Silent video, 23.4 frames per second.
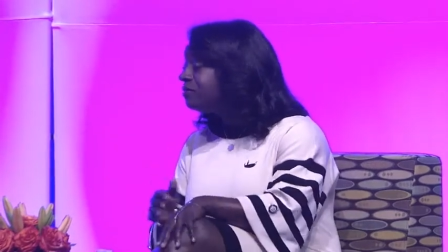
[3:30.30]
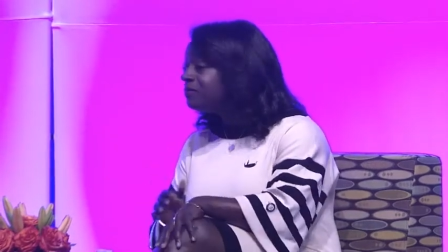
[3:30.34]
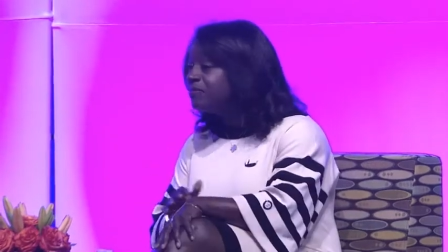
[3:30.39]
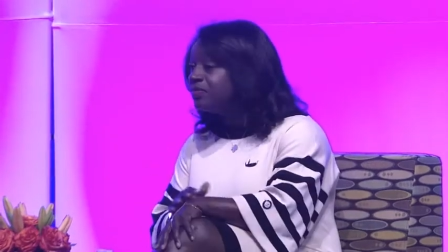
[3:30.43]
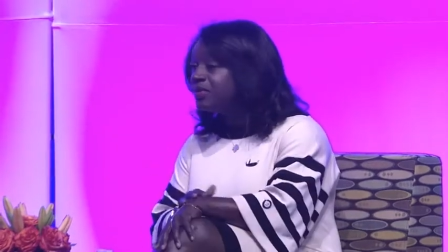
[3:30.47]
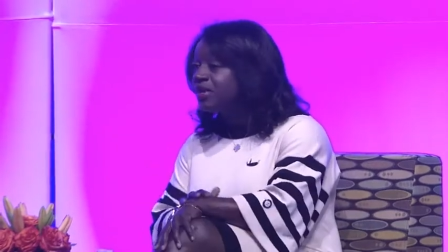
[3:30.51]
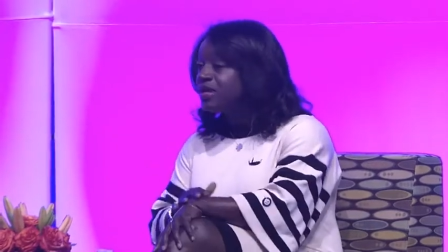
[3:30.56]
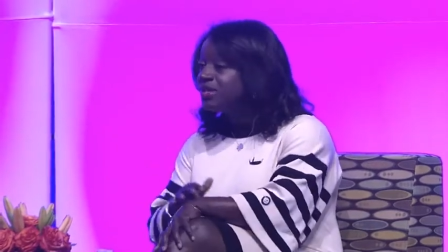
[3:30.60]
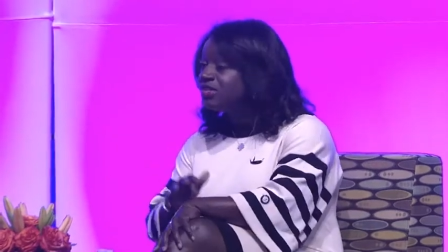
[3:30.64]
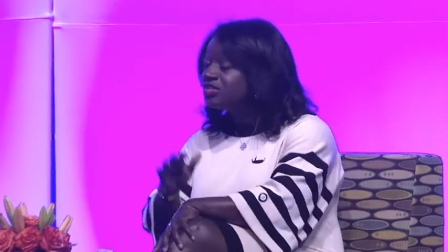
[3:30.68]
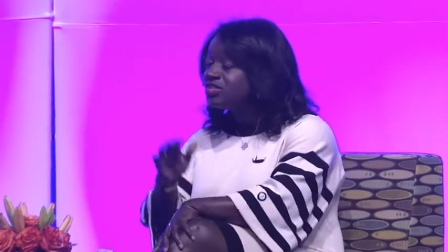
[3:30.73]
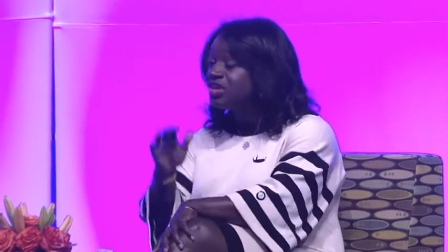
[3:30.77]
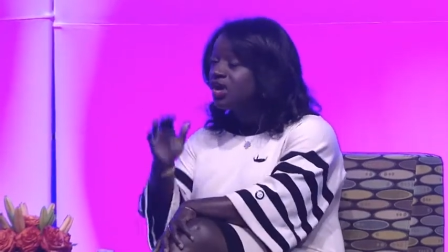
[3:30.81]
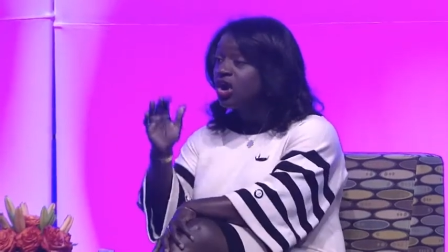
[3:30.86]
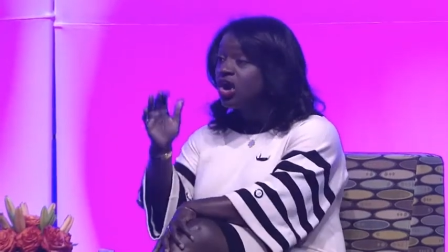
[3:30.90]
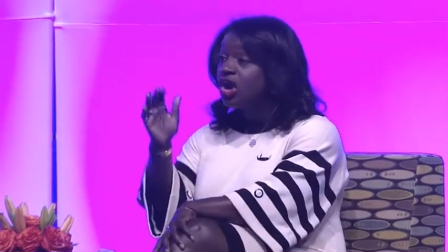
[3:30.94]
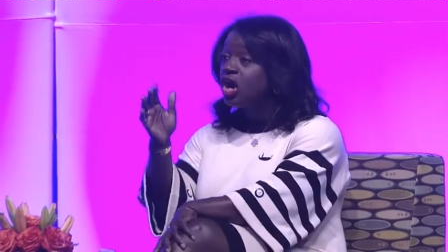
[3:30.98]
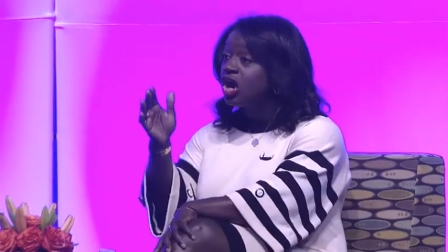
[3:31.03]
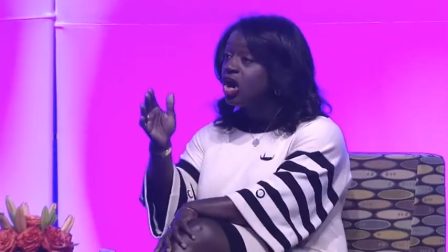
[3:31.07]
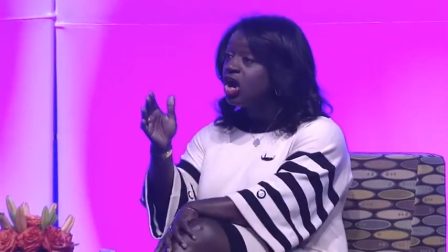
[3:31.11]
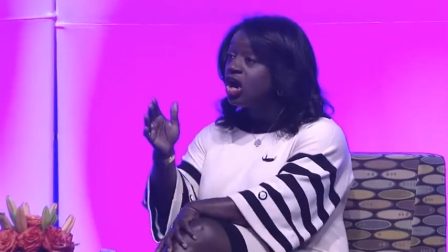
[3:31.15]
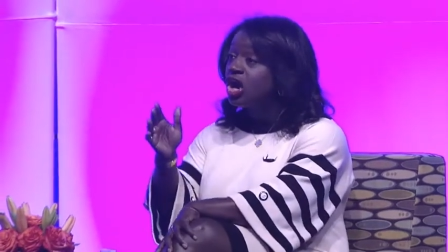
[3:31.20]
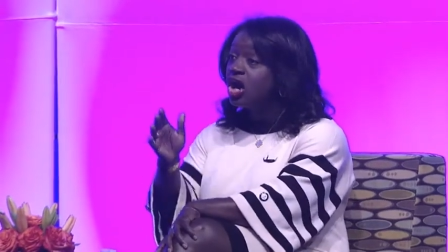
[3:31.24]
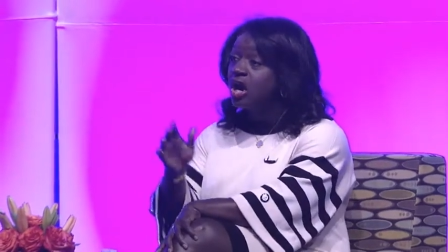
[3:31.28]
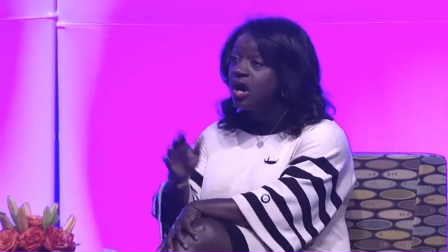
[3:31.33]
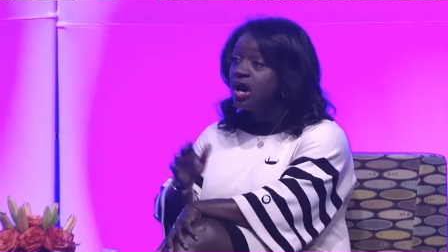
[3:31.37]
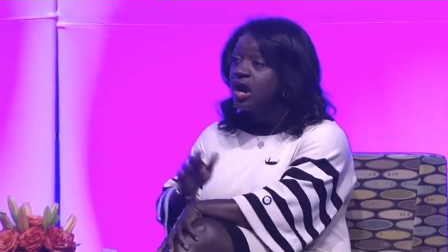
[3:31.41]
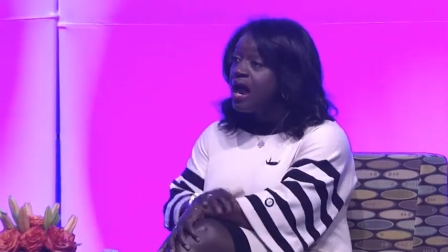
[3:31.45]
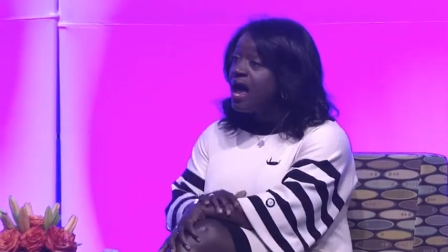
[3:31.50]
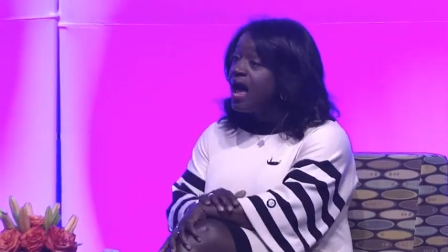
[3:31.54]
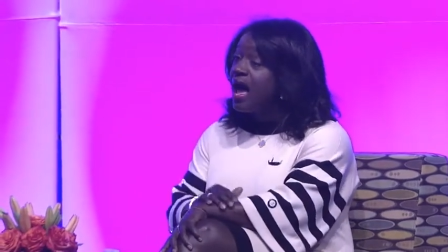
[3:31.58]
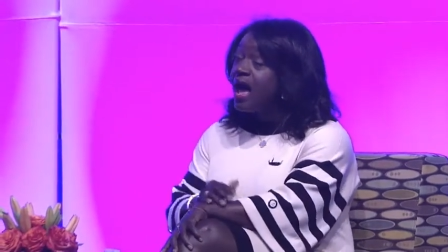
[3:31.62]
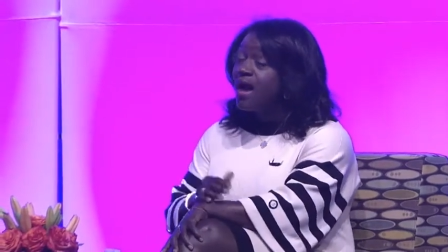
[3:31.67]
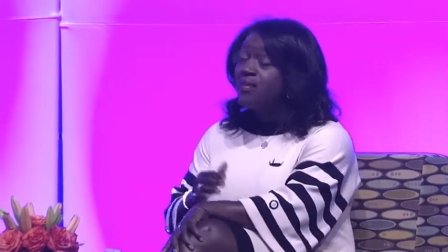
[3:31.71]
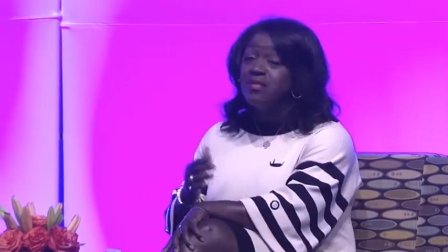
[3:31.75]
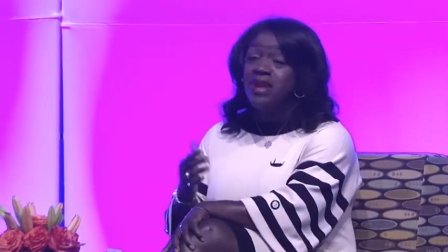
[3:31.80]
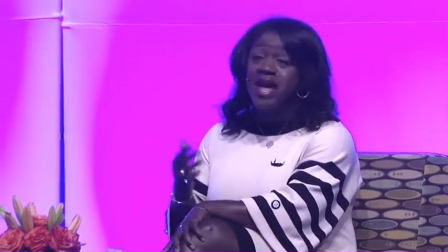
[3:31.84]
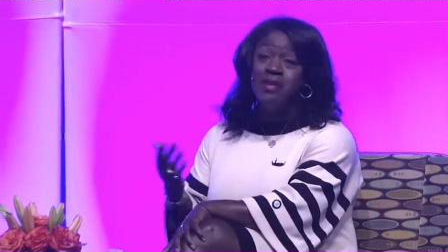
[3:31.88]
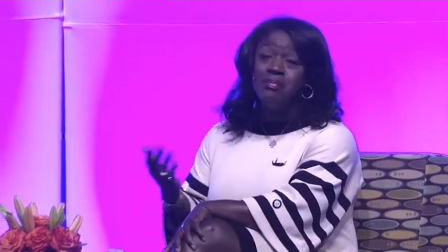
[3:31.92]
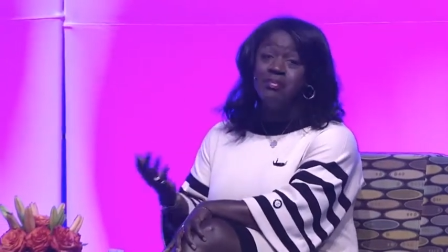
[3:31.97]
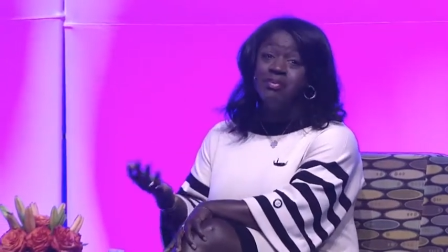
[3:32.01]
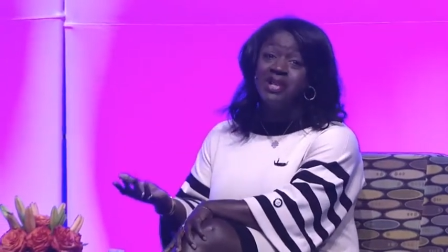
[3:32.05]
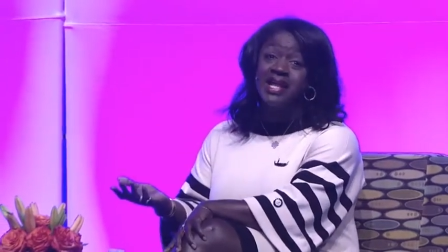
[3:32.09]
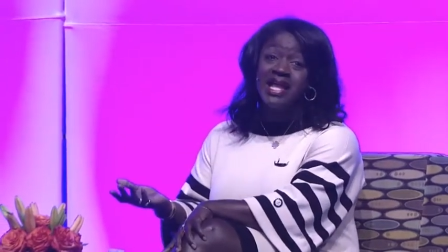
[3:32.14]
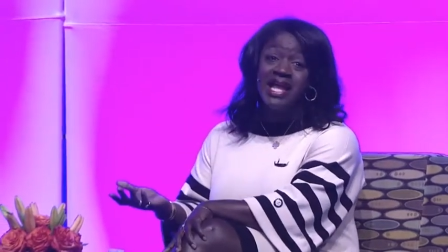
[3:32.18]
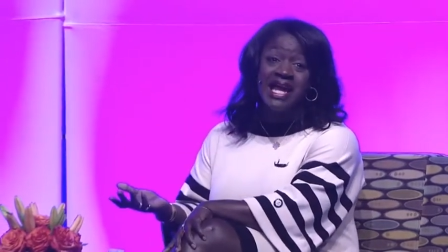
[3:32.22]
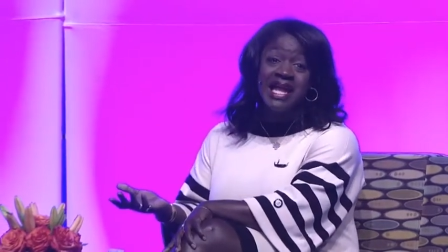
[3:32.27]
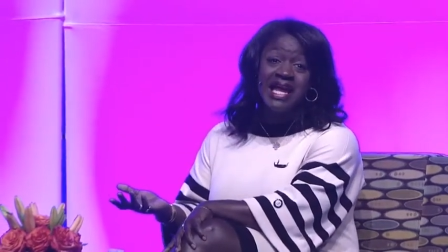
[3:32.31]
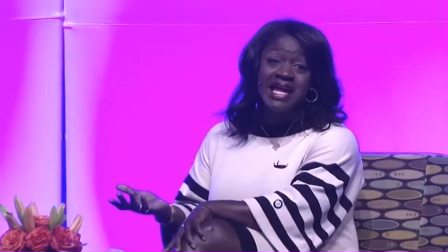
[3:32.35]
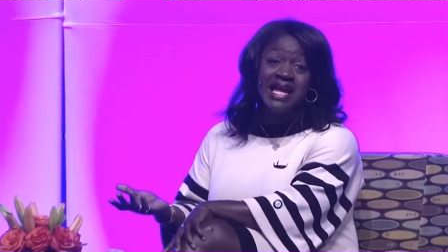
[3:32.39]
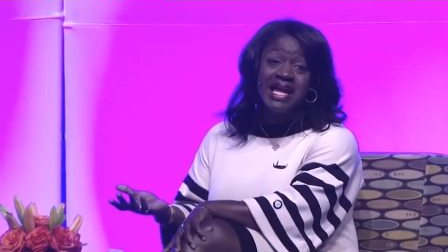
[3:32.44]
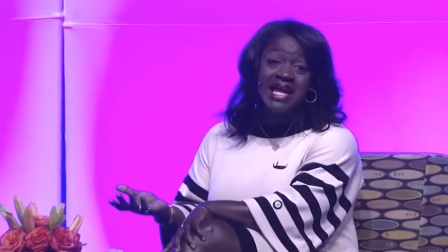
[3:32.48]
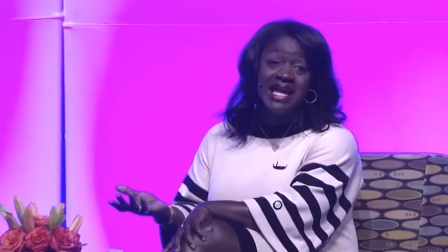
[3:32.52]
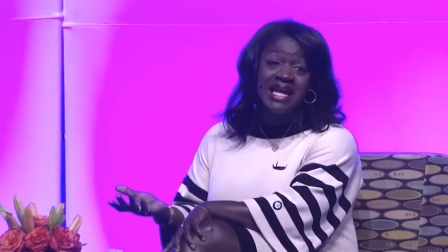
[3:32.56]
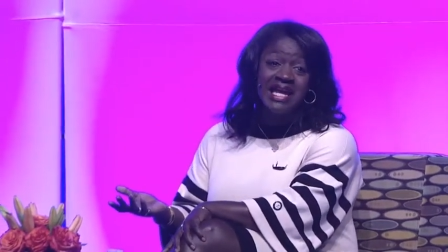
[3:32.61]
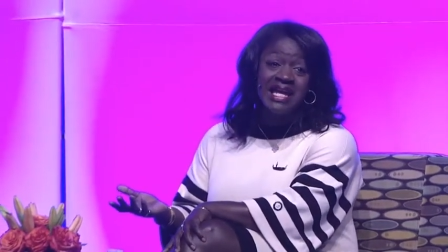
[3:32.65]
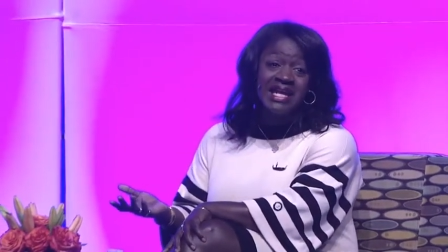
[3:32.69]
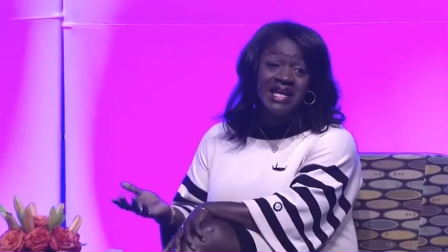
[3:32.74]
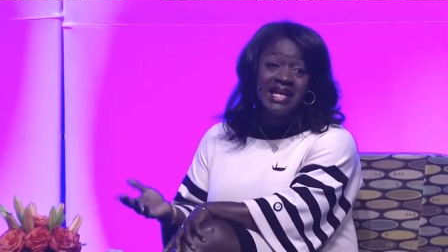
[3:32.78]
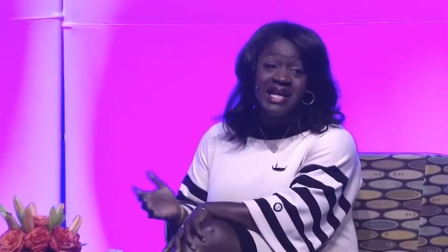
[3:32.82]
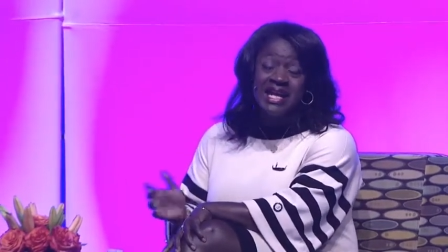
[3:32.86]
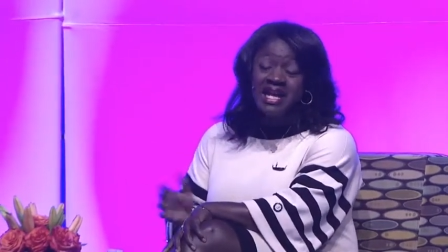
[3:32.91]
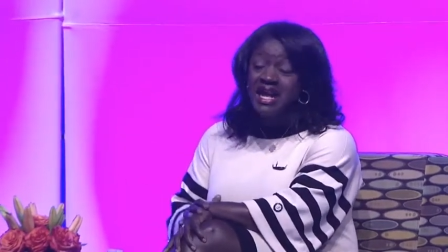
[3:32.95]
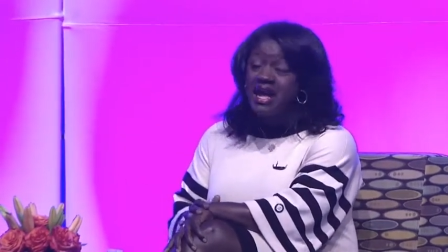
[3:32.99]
You're not playing to it? her. I'm not playing it.